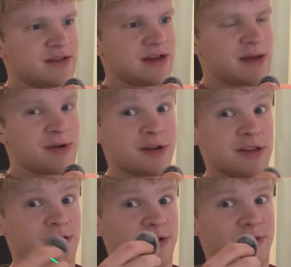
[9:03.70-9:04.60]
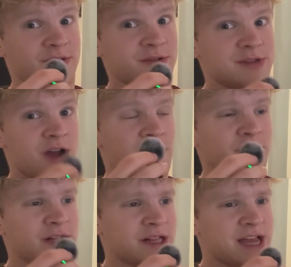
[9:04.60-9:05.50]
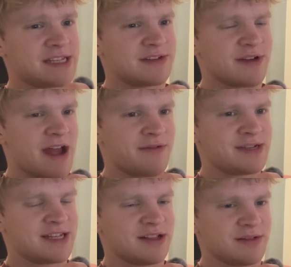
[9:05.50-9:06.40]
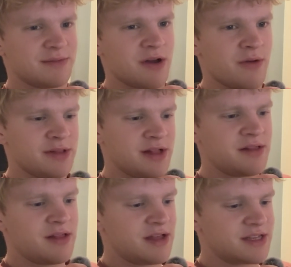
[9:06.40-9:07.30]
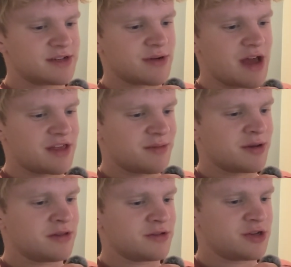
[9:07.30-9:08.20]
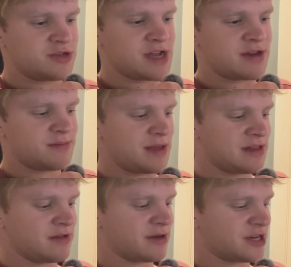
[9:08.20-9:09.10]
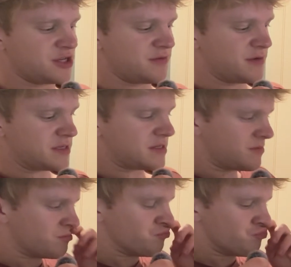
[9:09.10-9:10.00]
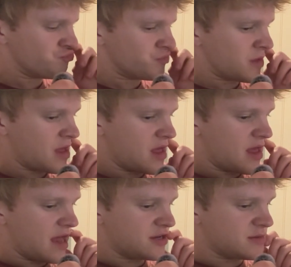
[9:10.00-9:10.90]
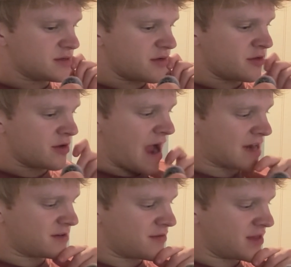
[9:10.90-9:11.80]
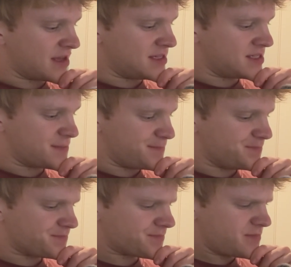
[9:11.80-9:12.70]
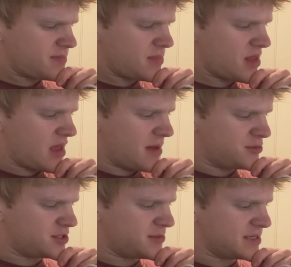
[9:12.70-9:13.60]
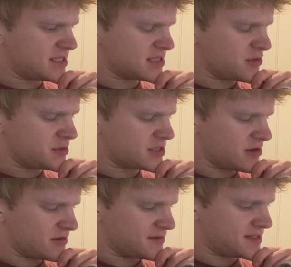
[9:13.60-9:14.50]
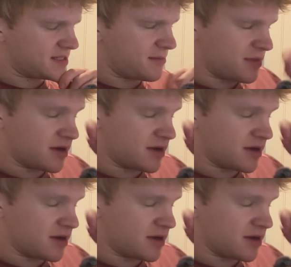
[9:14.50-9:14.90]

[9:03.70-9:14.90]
I'm not going to learn those ROLL cases for every single OLL, so I think I'm going to learn two-sided PLL recognition first. In terms of other active things, I'm just doing slow solves